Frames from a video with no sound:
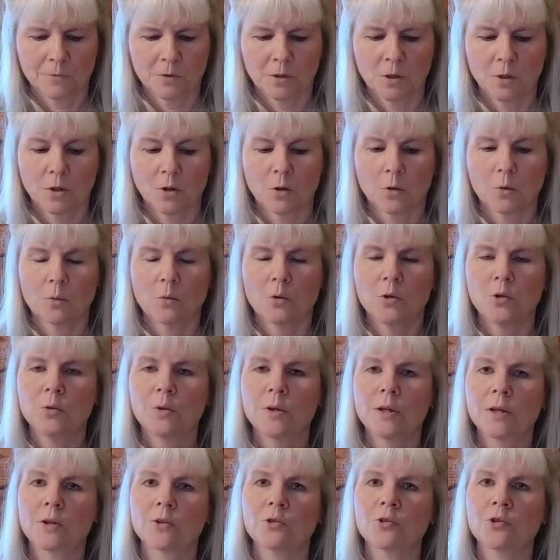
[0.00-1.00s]
know, you
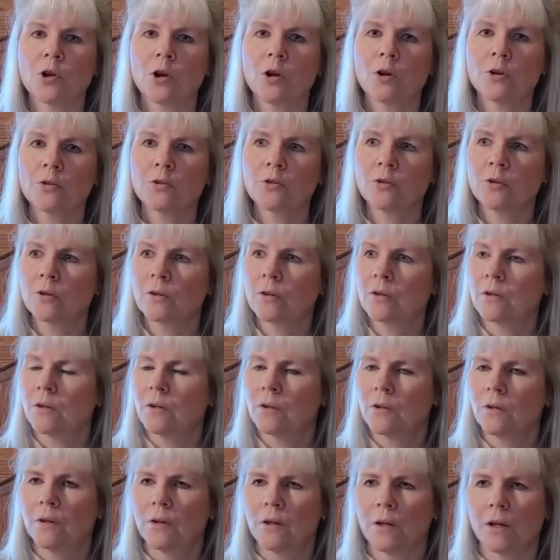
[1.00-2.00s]
get a chart.
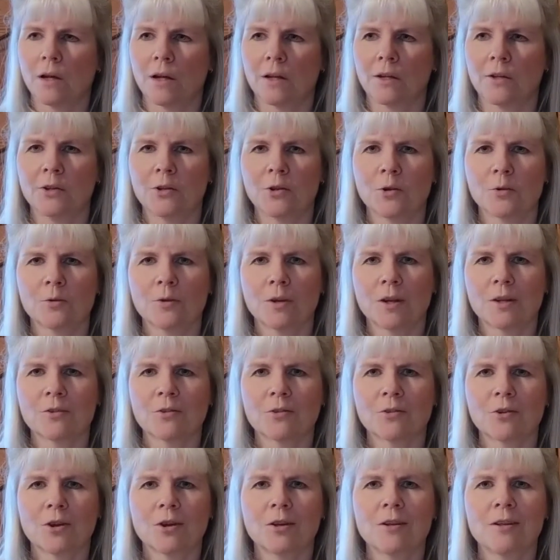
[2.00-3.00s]
You don't
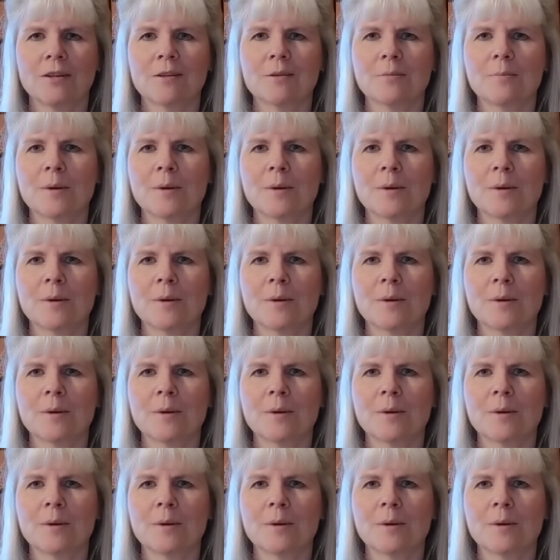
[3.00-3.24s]
necessarily need